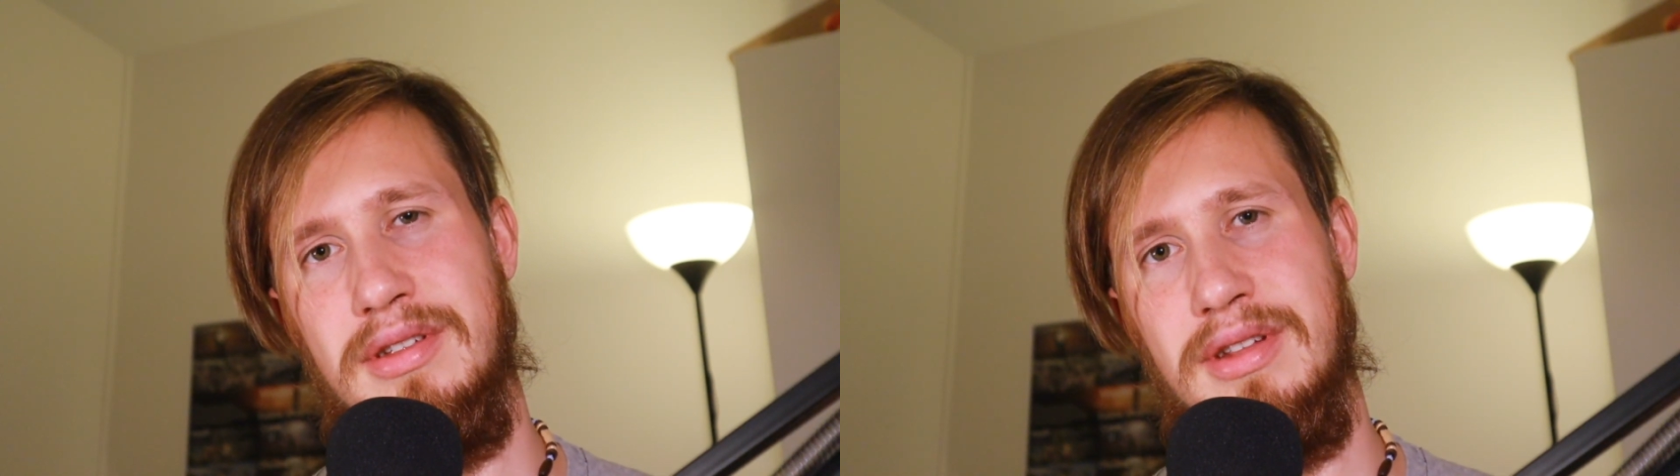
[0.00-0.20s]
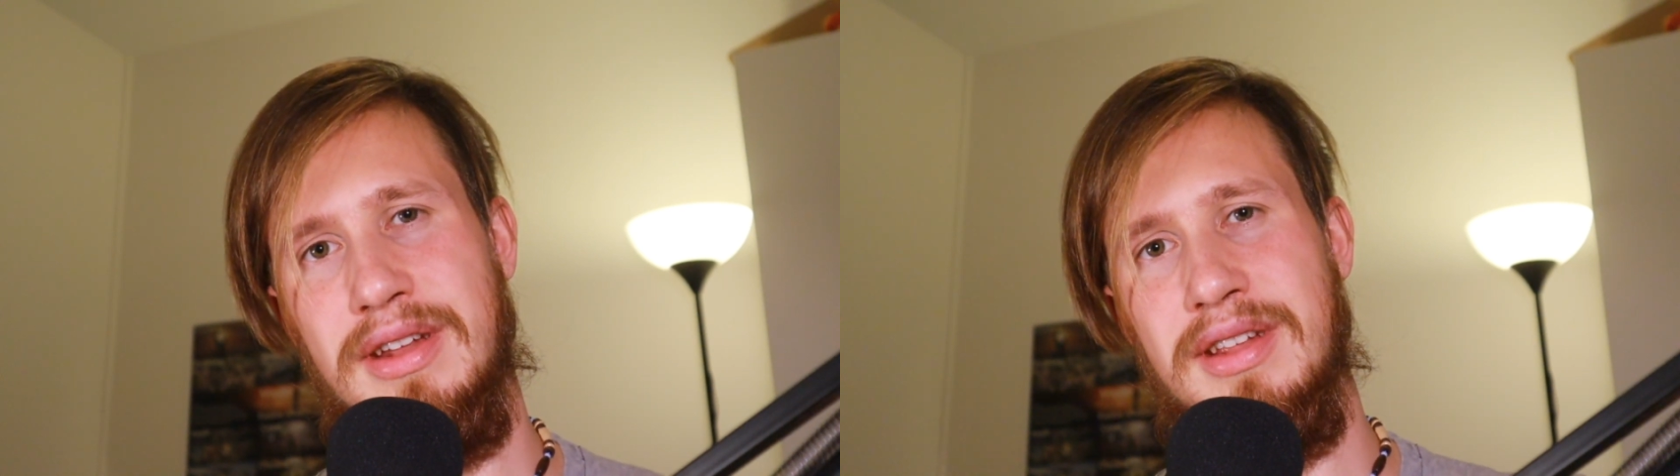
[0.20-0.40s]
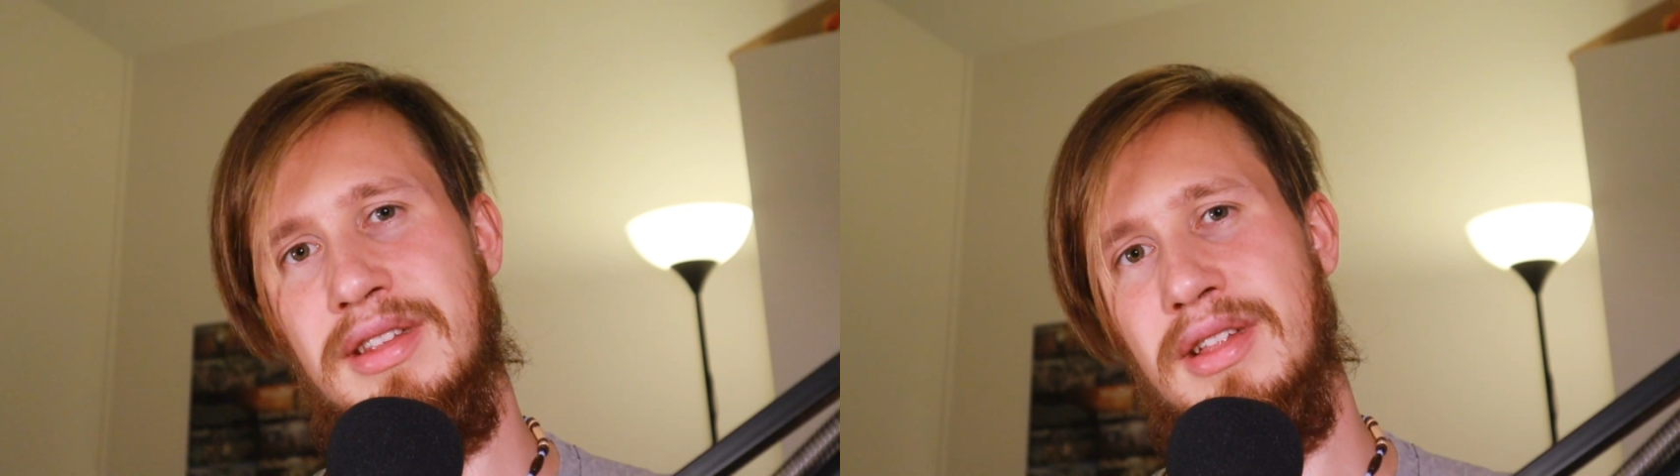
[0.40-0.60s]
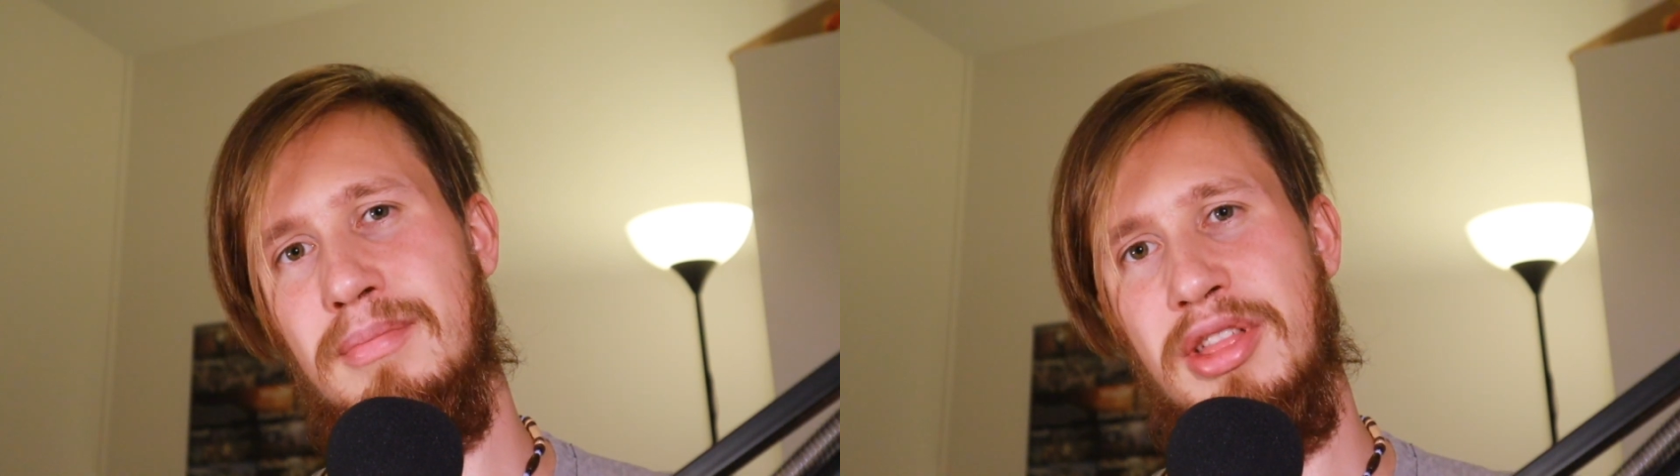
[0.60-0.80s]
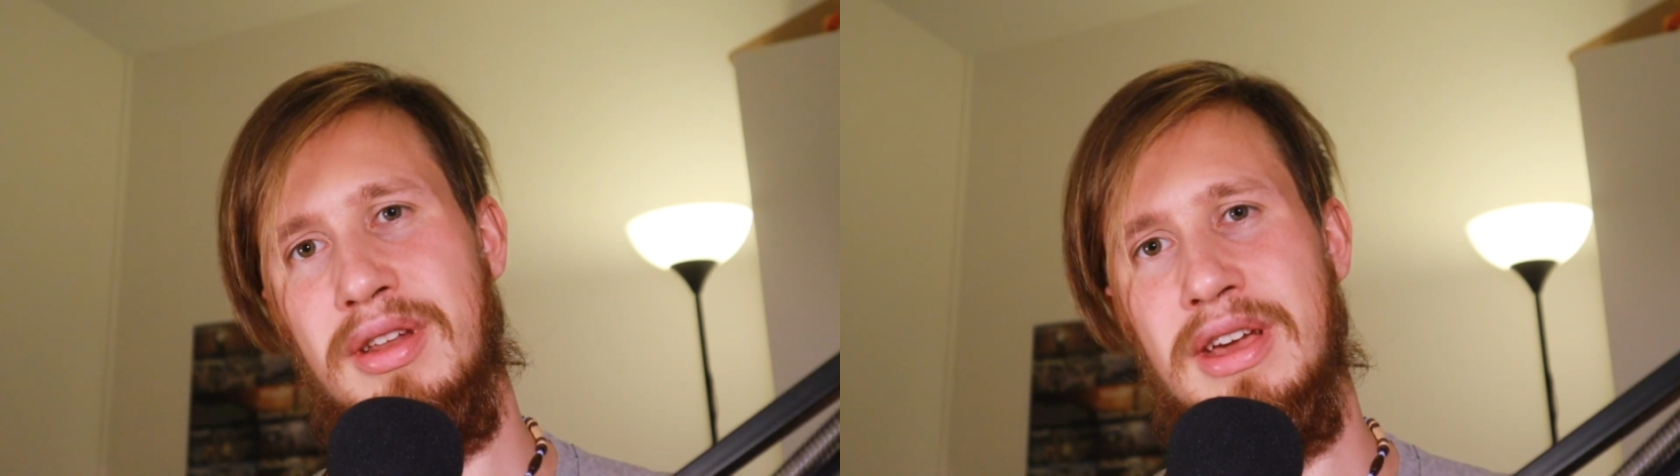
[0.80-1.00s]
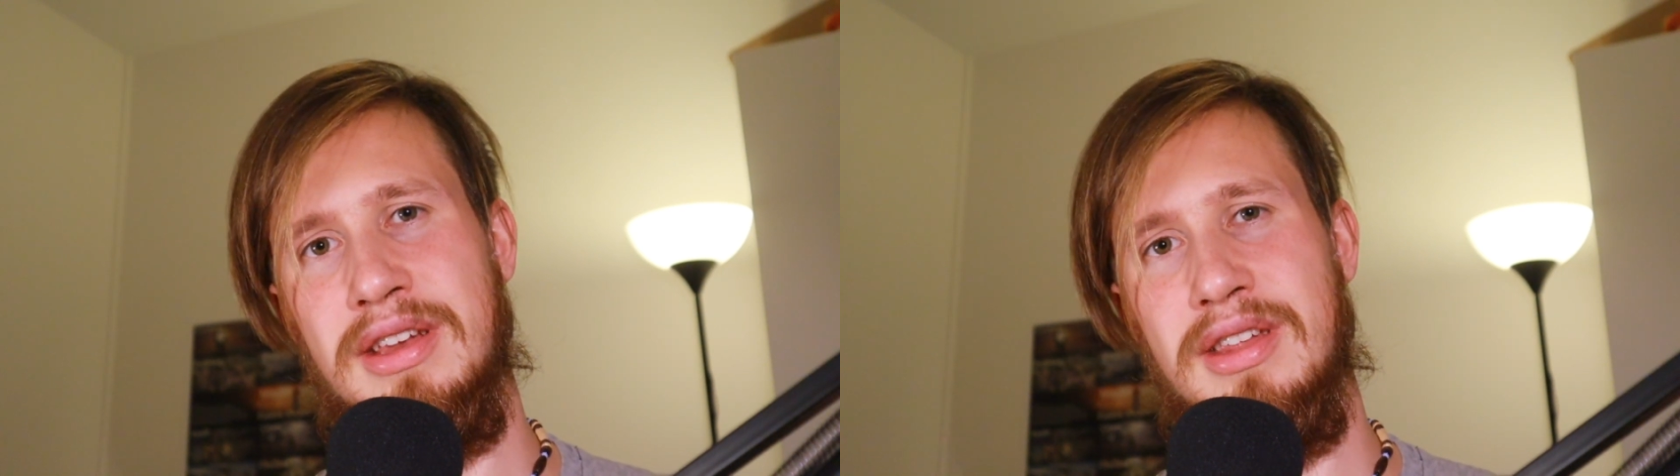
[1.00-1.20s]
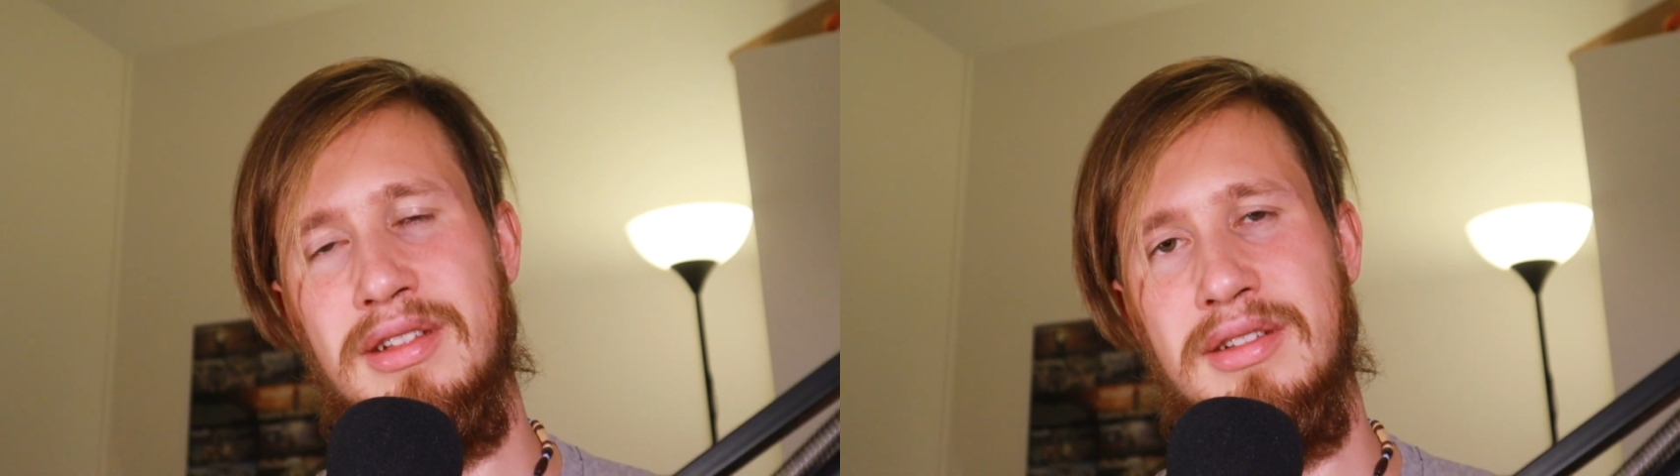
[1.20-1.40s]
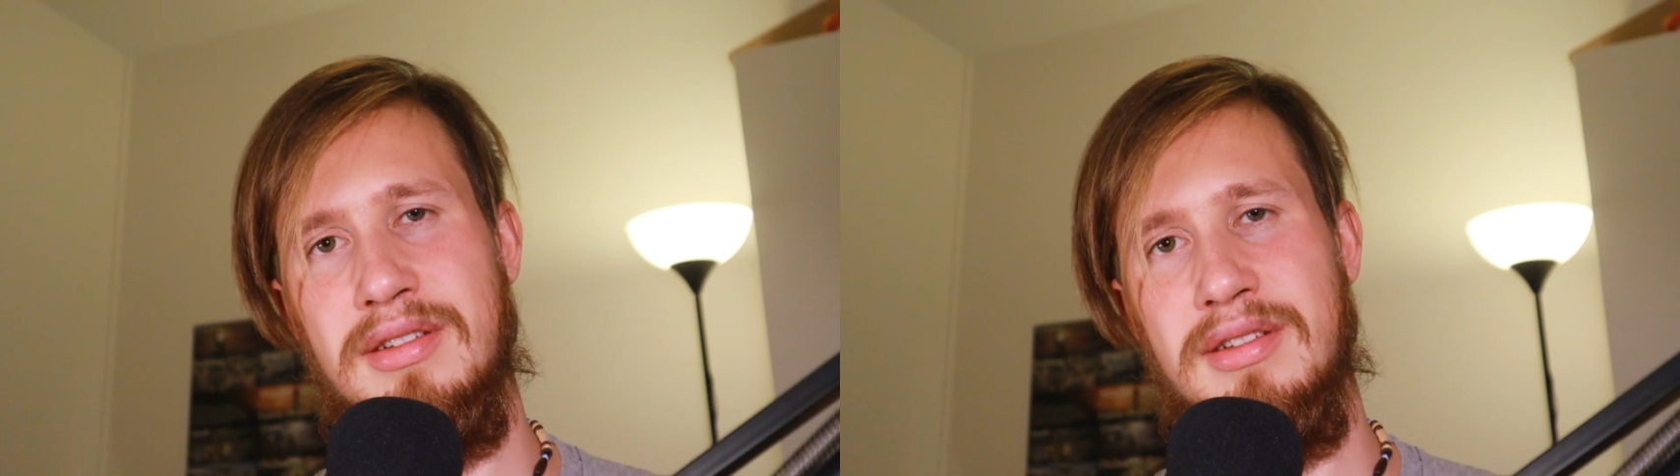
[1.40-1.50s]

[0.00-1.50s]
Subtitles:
that did something like this,